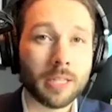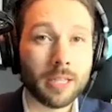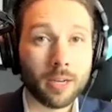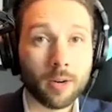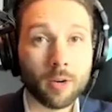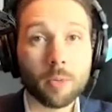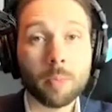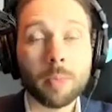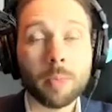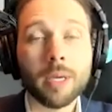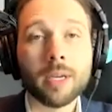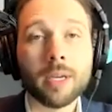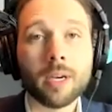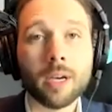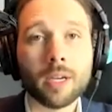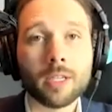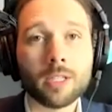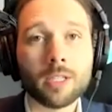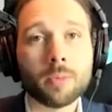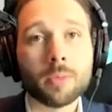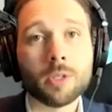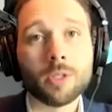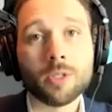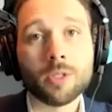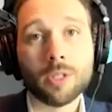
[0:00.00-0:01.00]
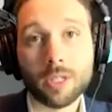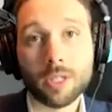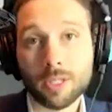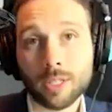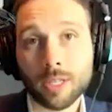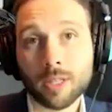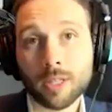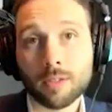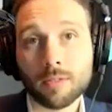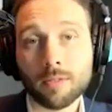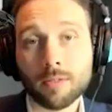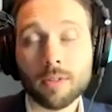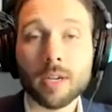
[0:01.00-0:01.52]
they're repeat customers, they send
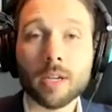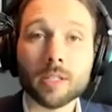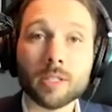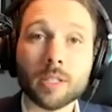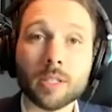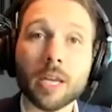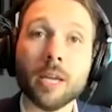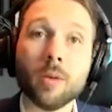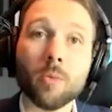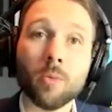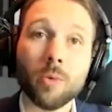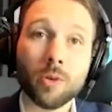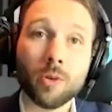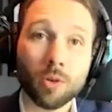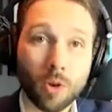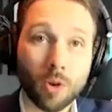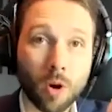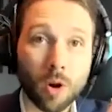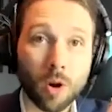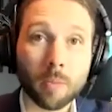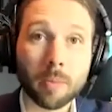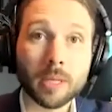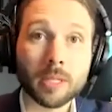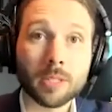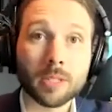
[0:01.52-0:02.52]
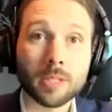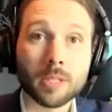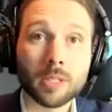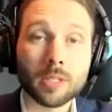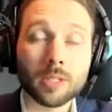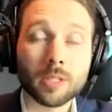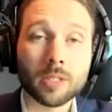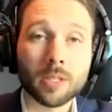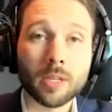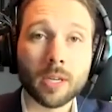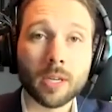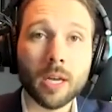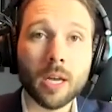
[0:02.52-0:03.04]
their friends, and we grow our business.